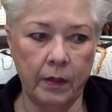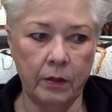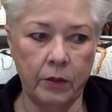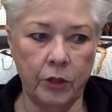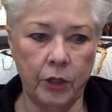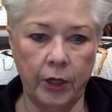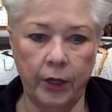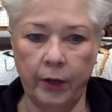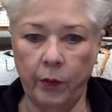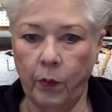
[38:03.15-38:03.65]

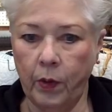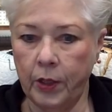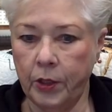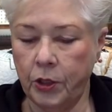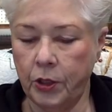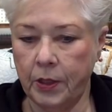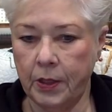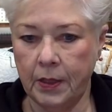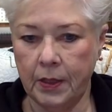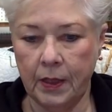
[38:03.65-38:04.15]
Jerry
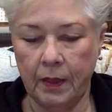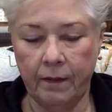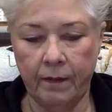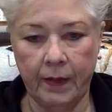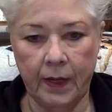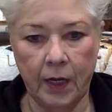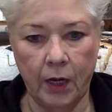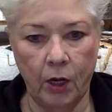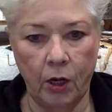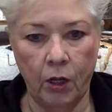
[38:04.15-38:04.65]
watches
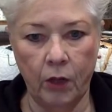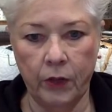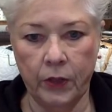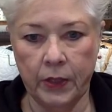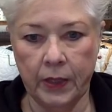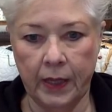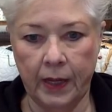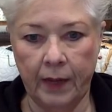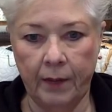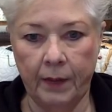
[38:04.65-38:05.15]
TV all the
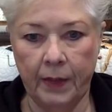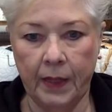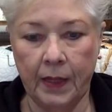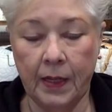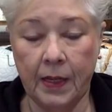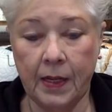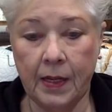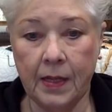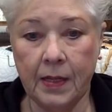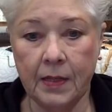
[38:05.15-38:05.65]
time, and
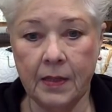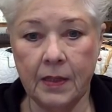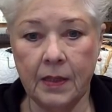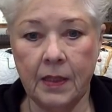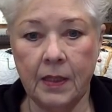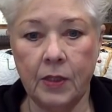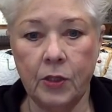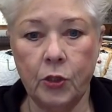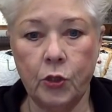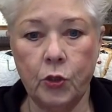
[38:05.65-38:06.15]
he is
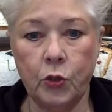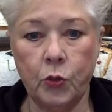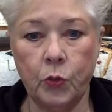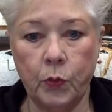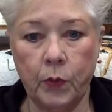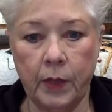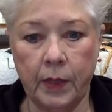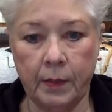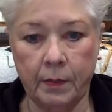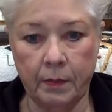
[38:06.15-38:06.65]

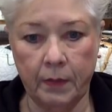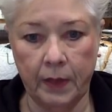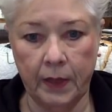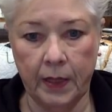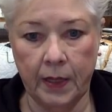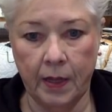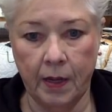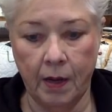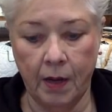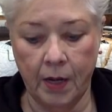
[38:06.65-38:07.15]
extremely
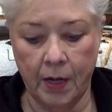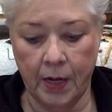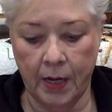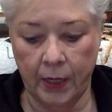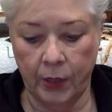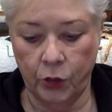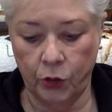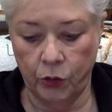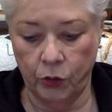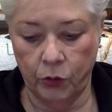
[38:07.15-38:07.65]

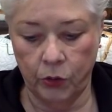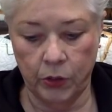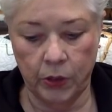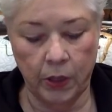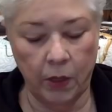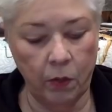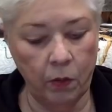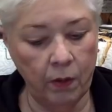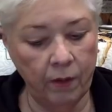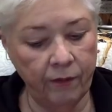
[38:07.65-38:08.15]
hot-natured.
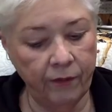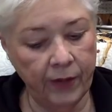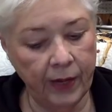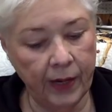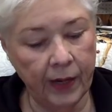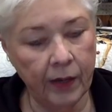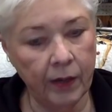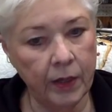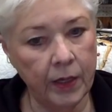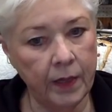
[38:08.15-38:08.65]
So a
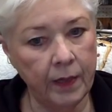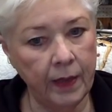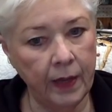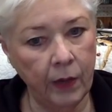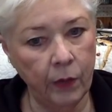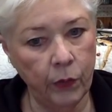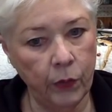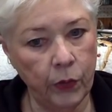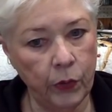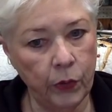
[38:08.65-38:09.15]
fire in
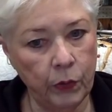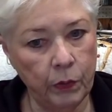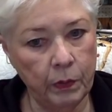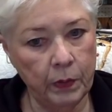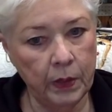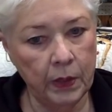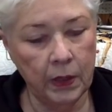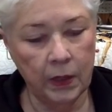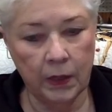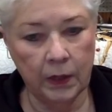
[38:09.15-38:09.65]
that room,
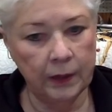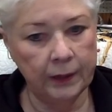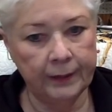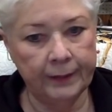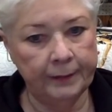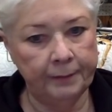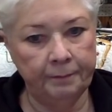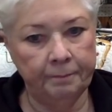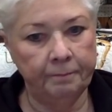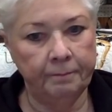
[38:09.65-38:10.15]

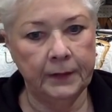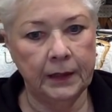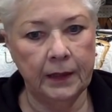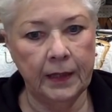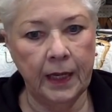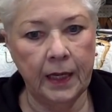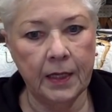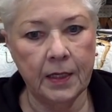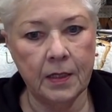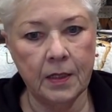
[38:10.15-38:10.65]

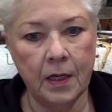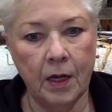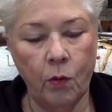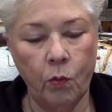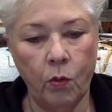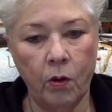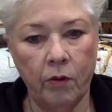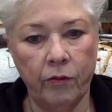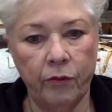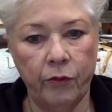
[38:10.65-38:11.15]
that does not
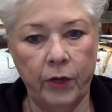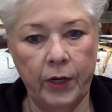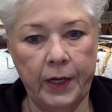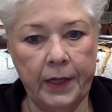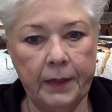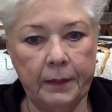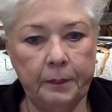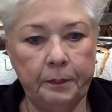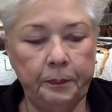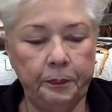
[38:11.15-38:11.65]
work for
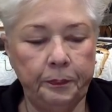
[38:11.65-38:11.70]
him.